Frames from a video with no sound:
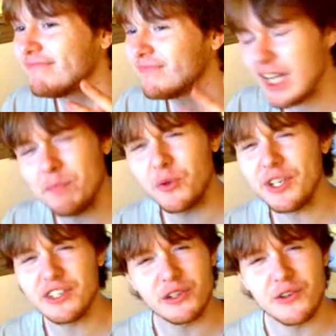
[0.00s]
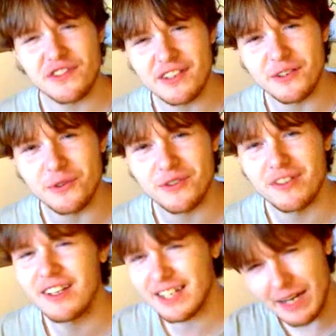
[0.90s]
keep doing YOLO singles.
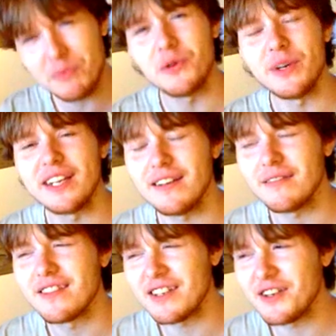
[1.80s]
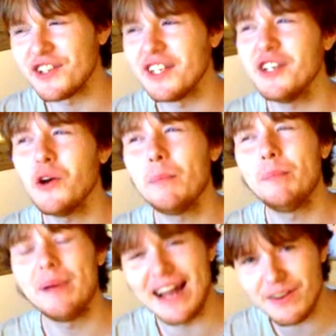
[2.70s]
Keep doing it. Seriously, you're
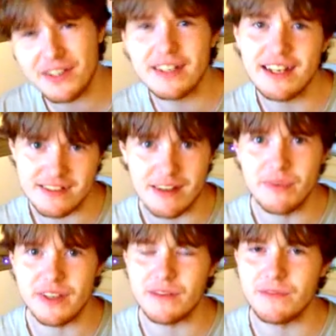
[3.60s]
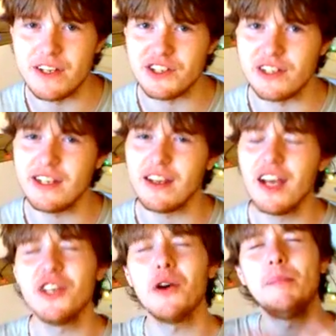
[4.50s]
bound to get something eventually.
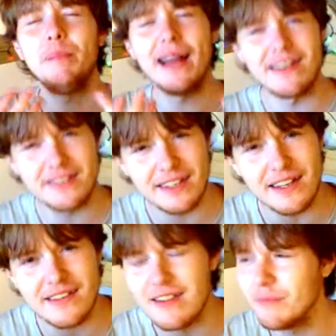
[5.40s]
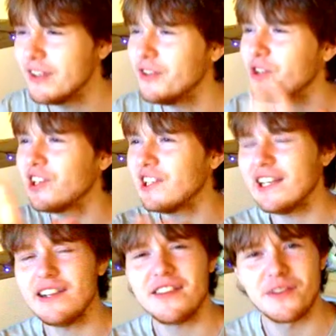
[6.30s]
You're bound to get something. You
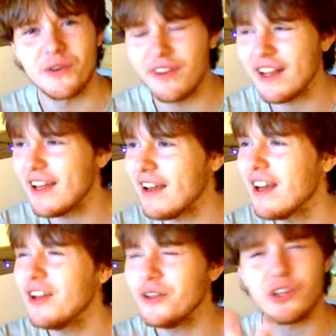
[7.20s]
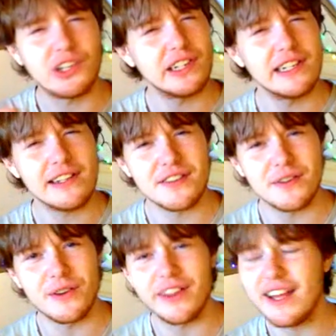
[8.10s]
clearly saw there. You clearly
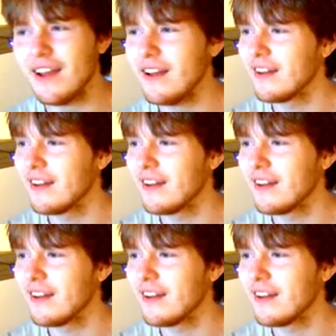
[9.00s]
saw there.